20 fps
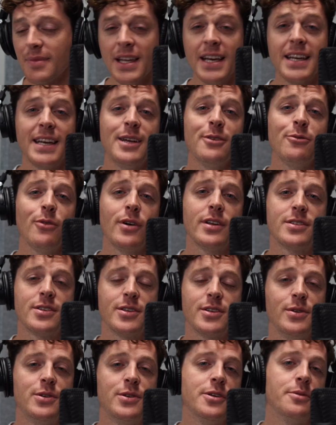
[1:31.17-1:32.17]
and he runs a
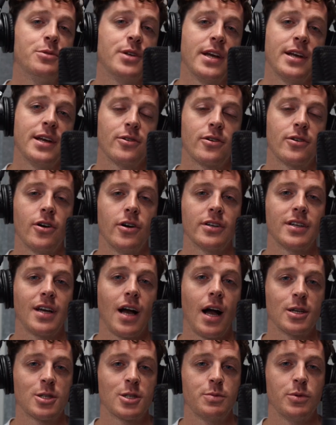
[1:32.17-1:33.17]
YouTube channel called
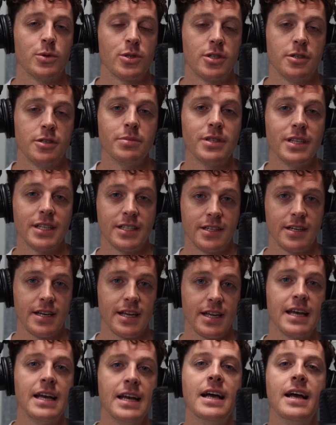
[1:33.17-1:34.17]
Gospel
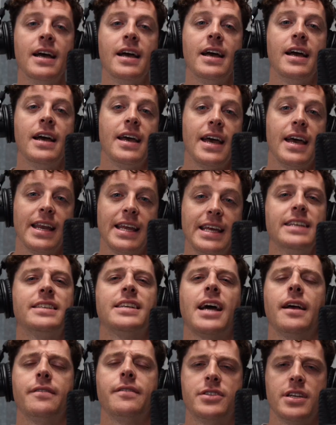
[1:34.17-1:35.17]
Simplicity. And he
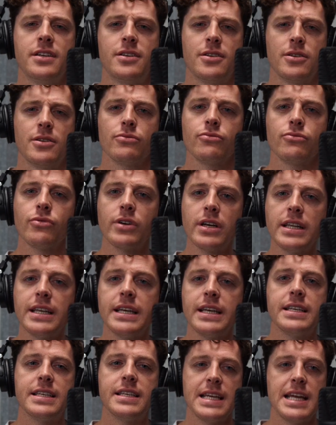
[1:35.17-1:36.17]
dives into
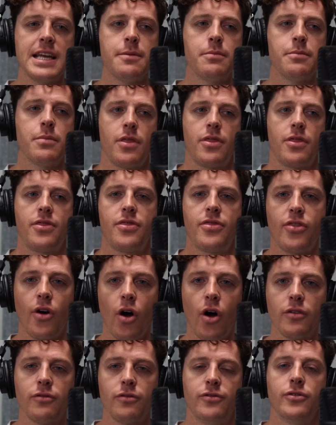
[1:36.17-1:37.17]
really deep,
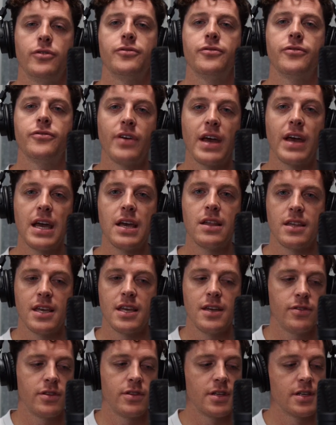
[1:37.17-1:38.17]
thoughtful faith,
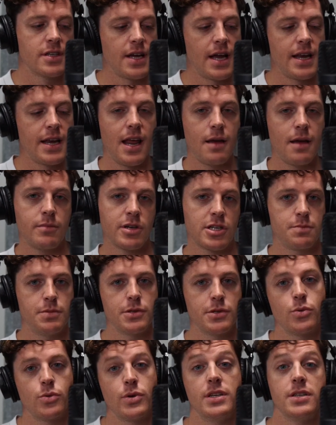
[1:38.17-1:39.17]
even the dynamics
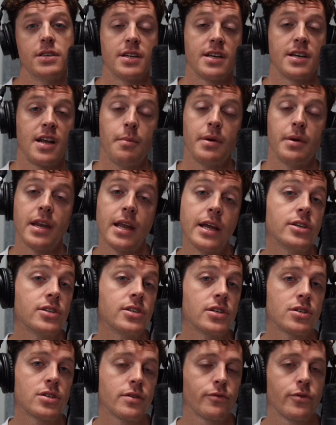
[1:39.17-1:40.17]
between
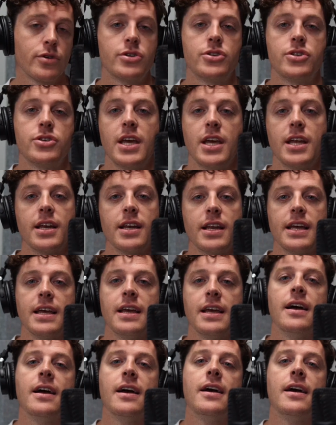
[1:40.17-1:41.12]
denominations of Christianity.